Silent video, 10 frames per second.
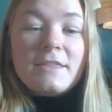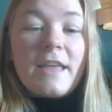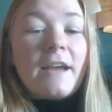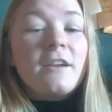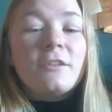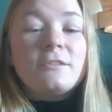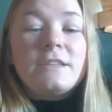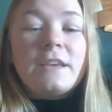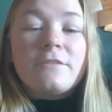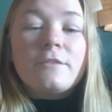That concludes
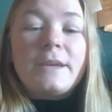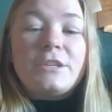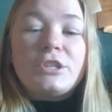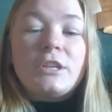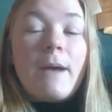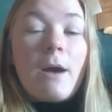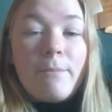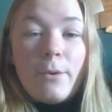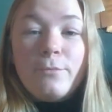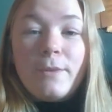the information
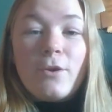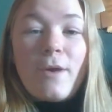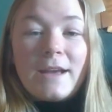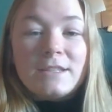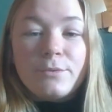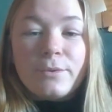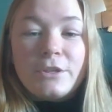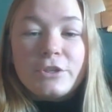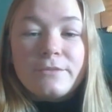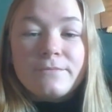about bone marrow
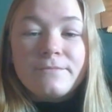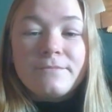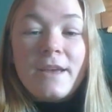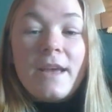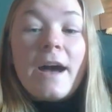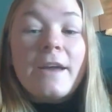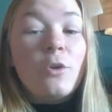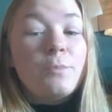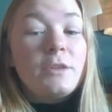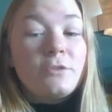aspiration. I
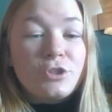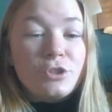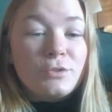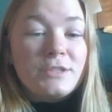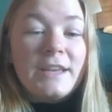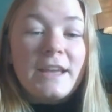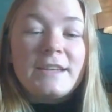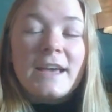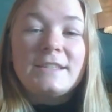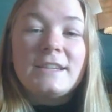hope that you choose to get
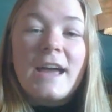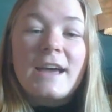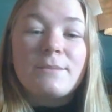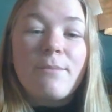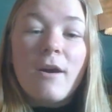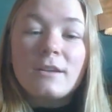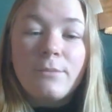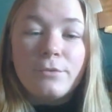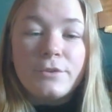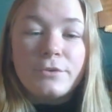tested as a
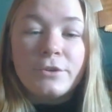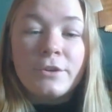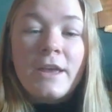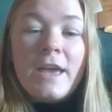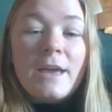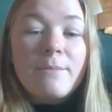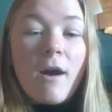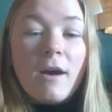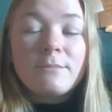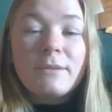possible donor and
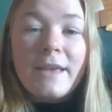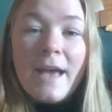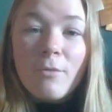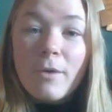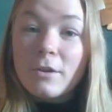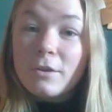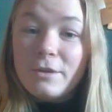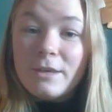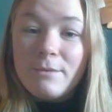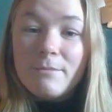possibly help our
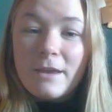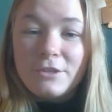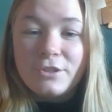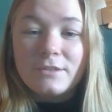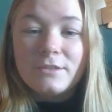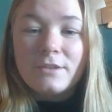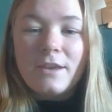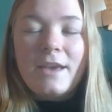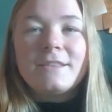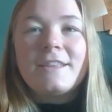leukemia patient.
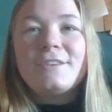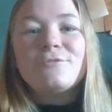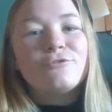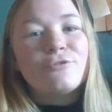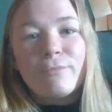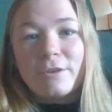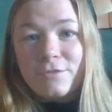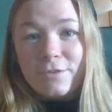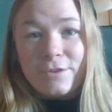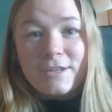Thank you so much
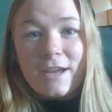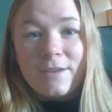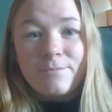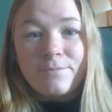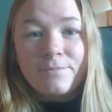for your time.